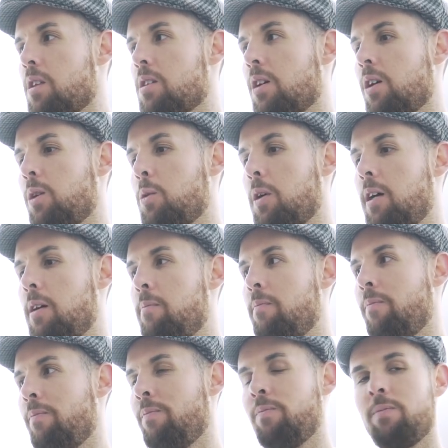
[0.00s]
So
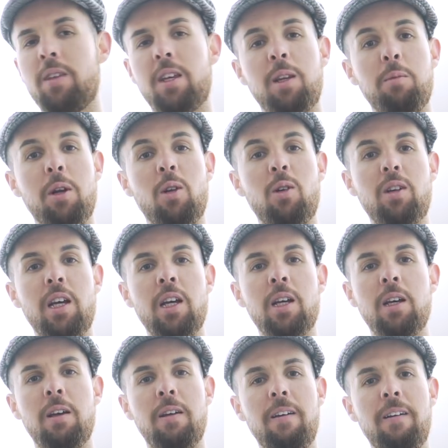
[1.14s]
um, it's gonna be a long day.
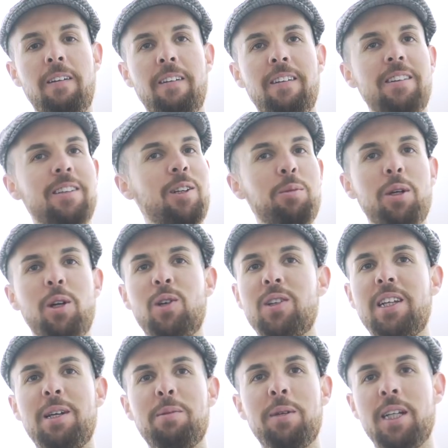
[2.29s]
It's gonna be a long day,